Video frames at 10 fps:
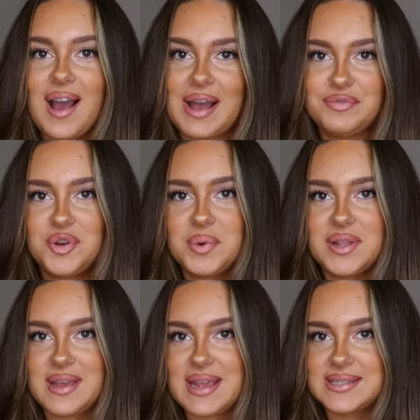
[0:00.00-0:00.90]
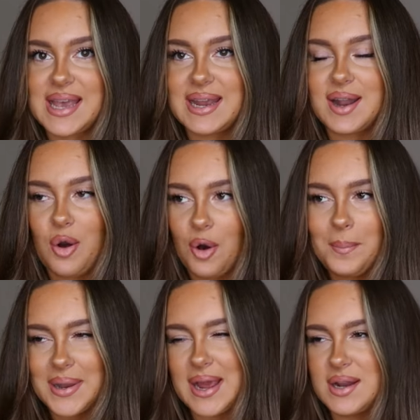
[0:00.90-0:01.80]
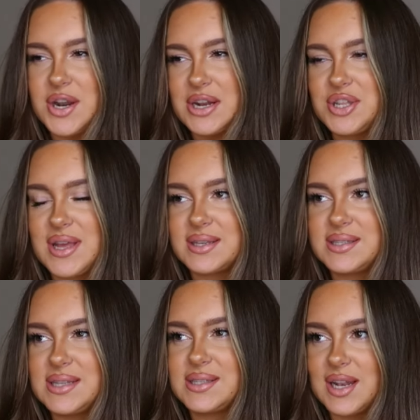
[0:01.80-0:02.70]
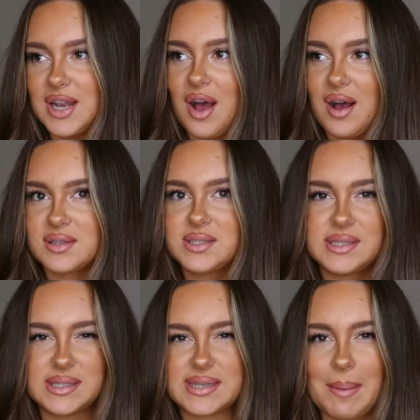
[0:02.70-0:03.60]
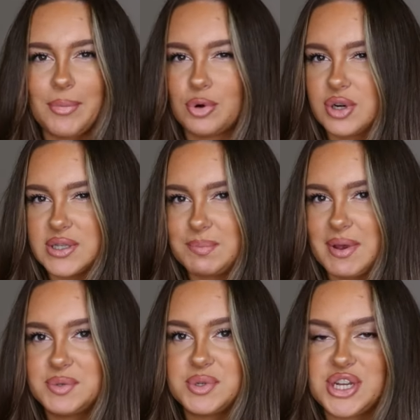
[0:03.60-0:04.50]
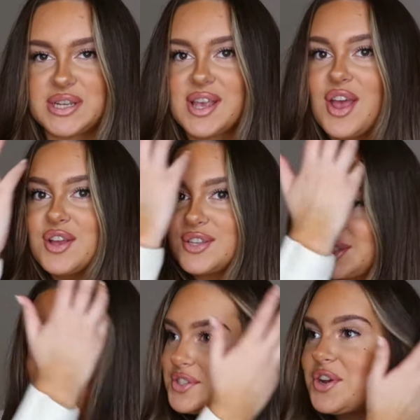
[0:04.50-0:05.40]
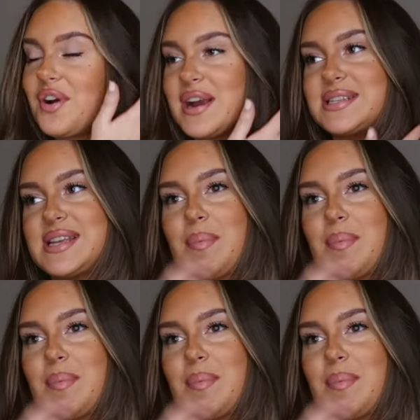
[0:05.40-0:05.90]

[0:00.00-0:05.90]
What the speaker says: I haven't filmed one of these in a hot minute. I don't actually think since last December or Christmas, which is so crazy.